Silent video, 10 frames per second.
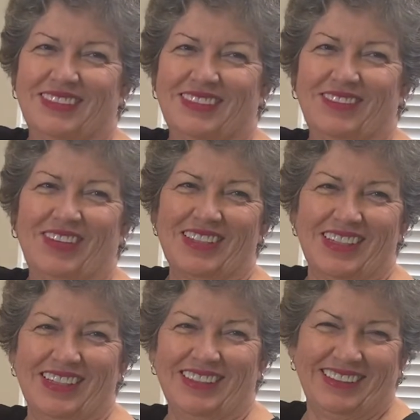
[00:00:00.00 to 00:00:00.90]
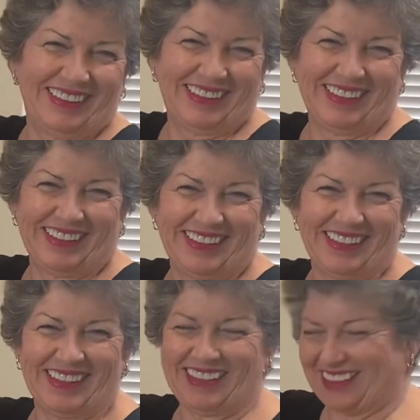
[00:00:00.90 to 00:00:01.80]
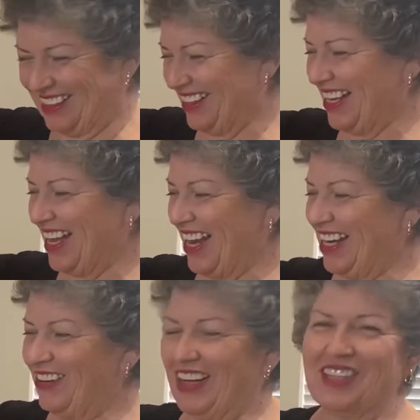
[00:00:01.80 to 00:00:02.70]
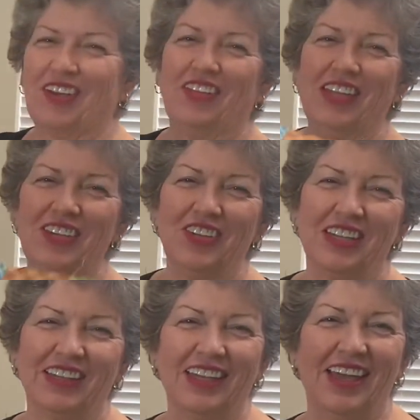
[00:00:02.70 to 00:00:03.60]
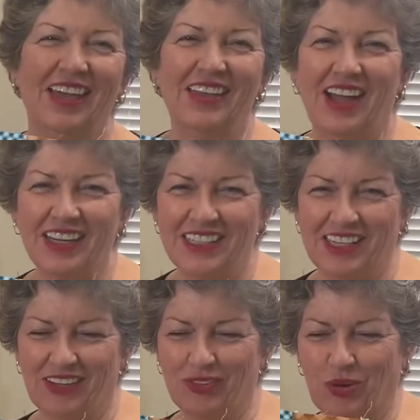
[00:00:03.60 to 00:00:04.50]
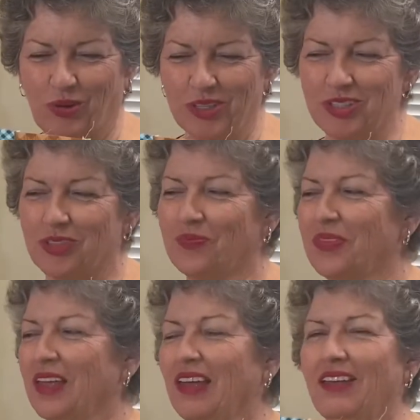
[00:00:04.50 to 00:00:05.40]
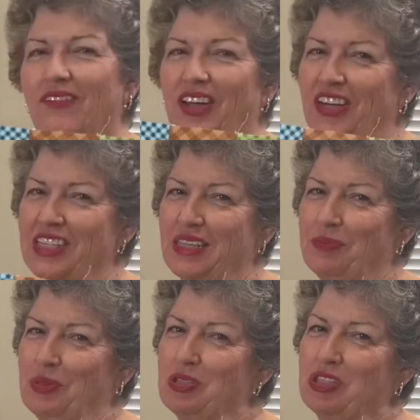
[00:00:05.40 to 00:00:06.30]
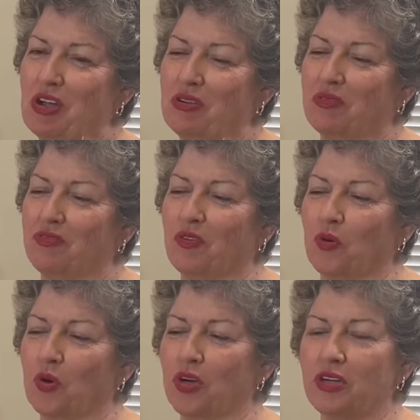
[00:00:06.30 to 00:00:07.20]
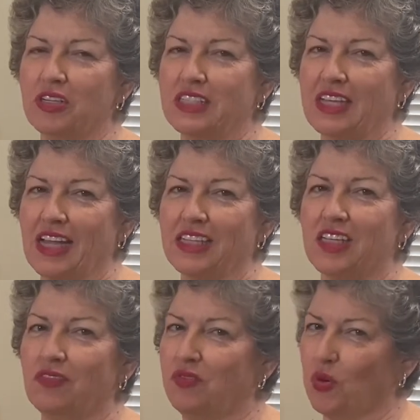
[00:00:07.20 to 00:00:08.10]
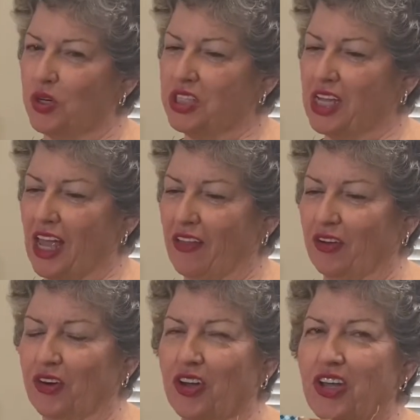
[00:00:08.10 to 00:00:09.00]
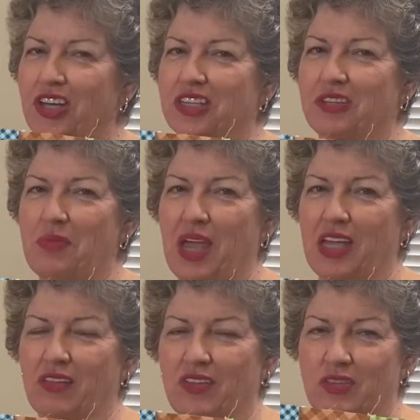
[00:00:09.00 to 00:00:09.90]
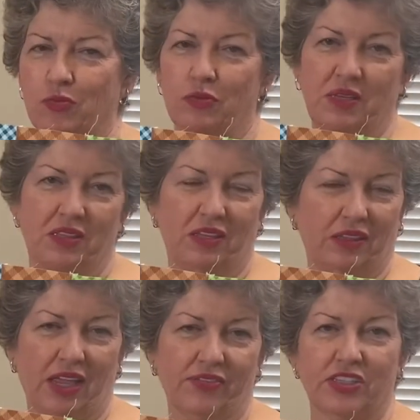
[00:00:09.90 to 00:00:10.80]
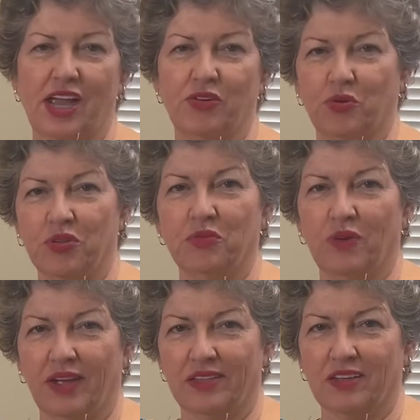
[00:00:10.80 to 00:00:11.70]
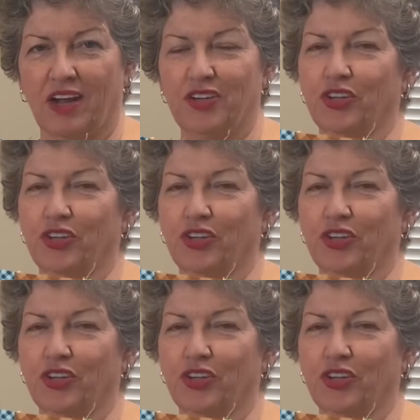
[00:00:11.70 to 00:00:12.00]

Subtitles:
Wasn't it? Anyway, so I think you get the idea, of course. Very simple. So 4 sets of 4 together to make, this would be the left side or the right side.